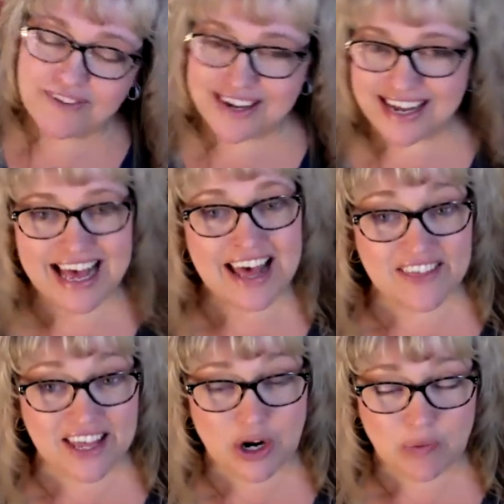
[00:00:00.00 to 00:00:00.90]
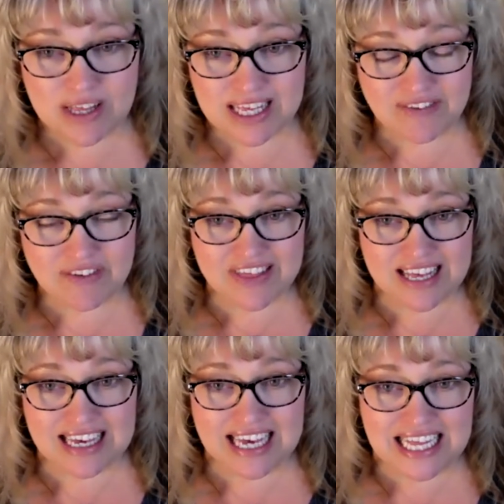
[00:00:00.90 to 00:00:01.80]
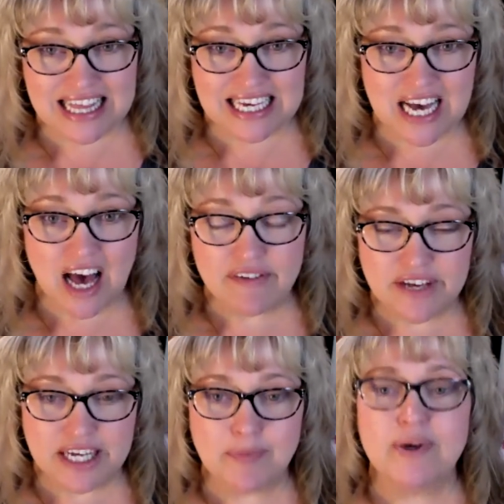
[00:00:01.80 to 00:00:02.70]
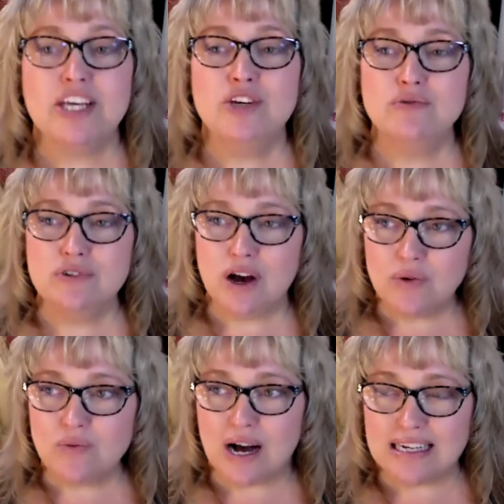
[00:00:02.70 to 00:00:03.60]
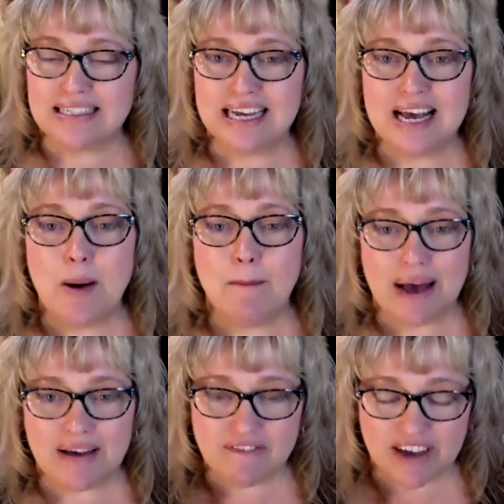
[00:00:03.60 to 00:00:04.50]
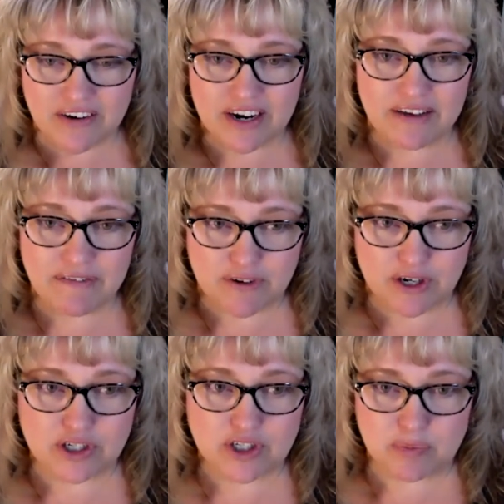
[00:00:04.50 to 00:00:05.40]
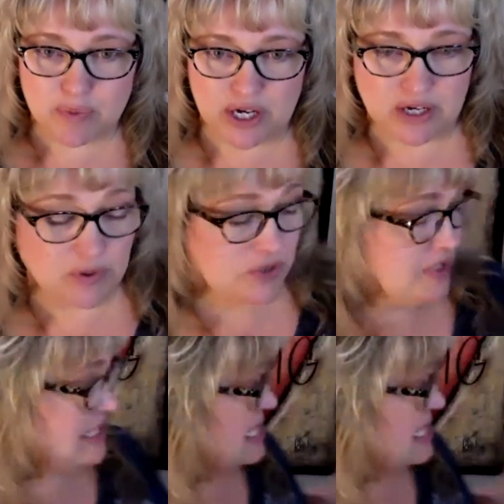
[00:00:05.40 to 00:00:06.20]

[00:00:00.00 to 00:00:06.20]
And they don't really even think anything of it. But you know what? My very first book, which was